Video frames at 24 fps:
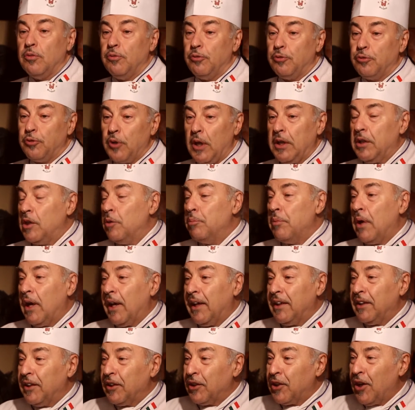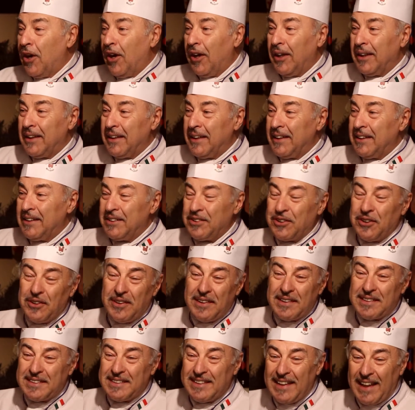friend of mine and colleague to
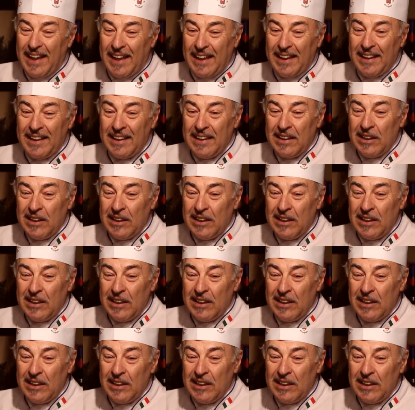this day,